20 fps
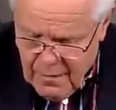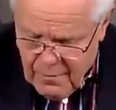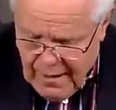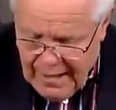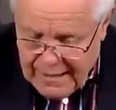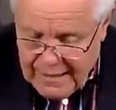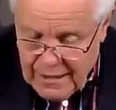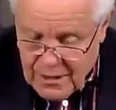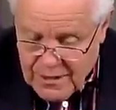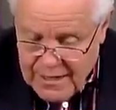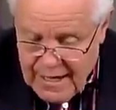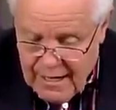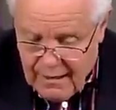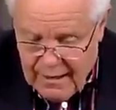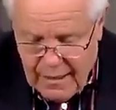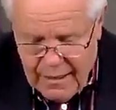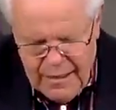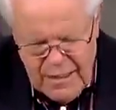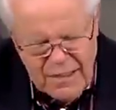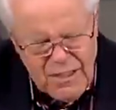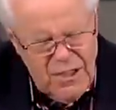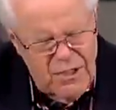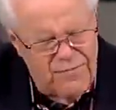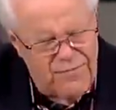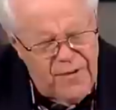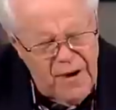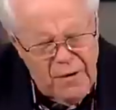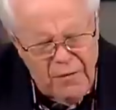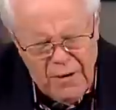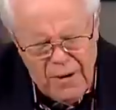Write this down. Now, this is
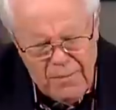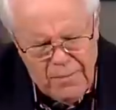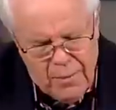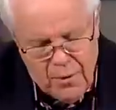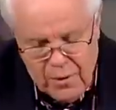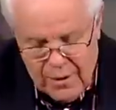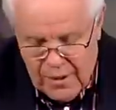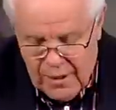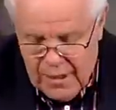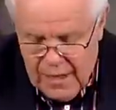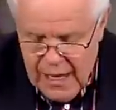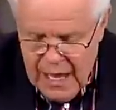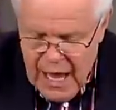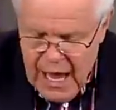very important.